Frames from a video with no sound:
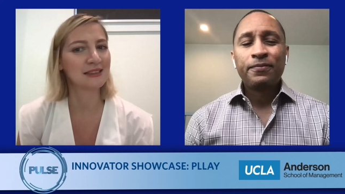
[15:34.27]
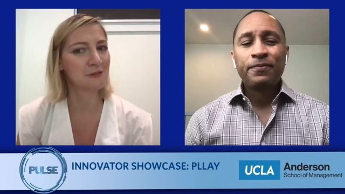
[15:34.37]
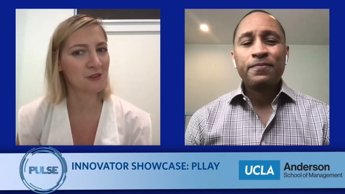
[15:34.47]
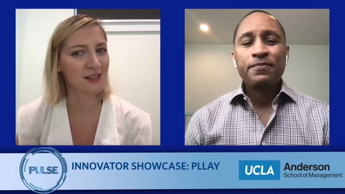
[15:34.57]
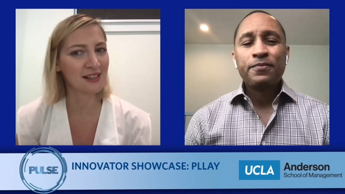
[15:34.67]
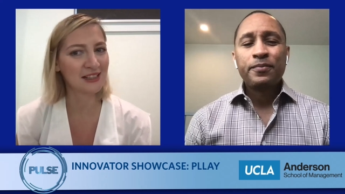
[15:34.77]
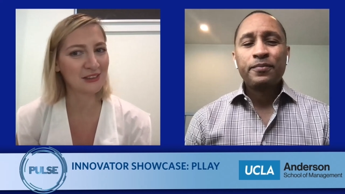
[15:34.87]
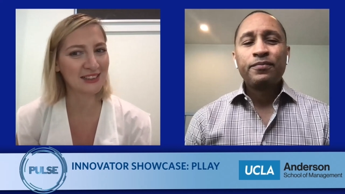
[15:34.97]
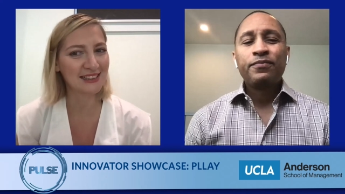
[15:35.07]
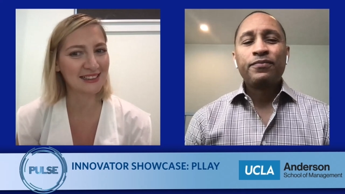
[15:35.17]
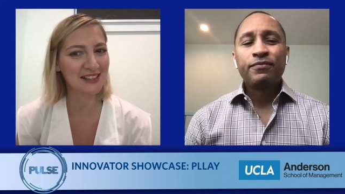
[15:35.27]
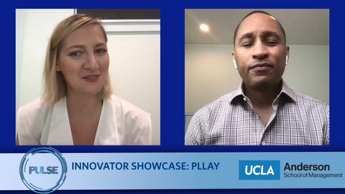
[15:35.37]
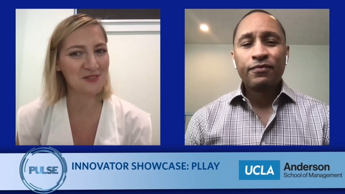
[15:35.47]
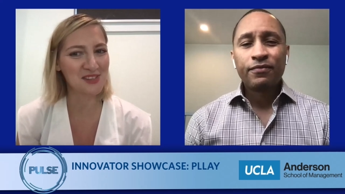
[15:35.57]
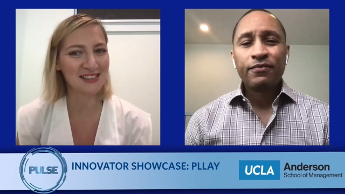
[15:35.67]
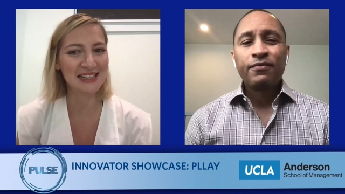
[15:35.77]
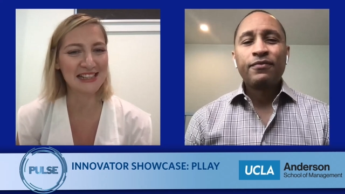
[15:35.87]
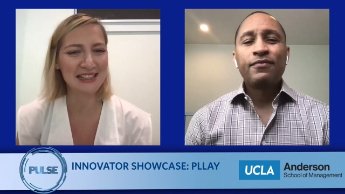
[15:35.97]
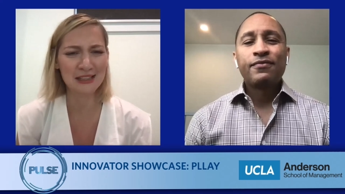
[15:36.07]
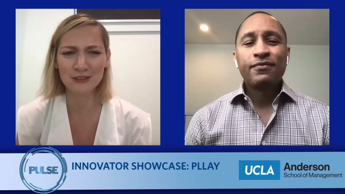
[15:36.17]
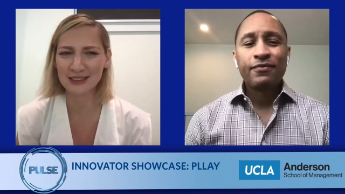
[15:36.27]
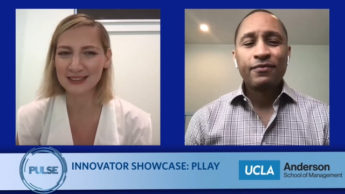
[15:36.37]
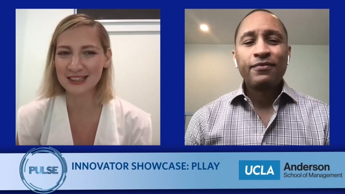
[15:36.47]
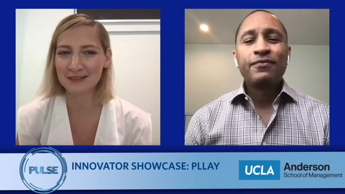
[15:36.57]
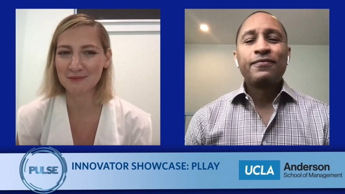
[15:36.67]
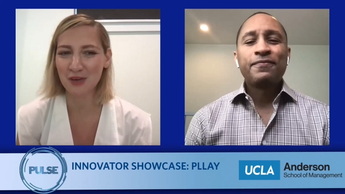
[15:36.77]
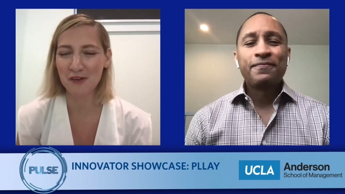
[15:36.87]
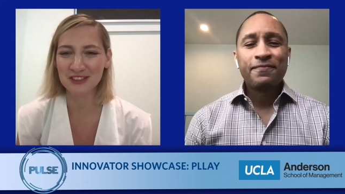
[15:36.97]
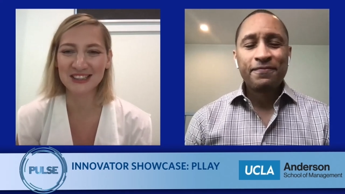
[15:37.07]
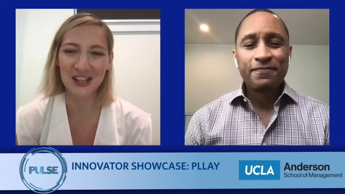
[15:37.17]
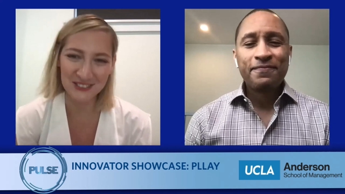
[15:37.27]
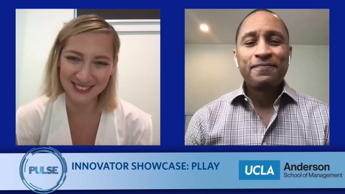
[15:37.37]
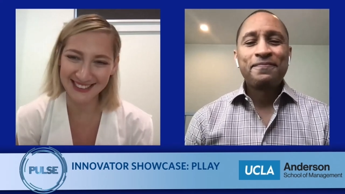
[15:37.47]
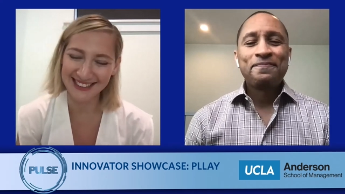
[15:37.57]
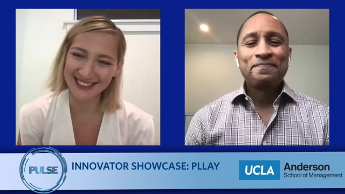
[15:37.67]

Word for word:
Speaker 1: different ecosystem? Is it an ecosystem of its own?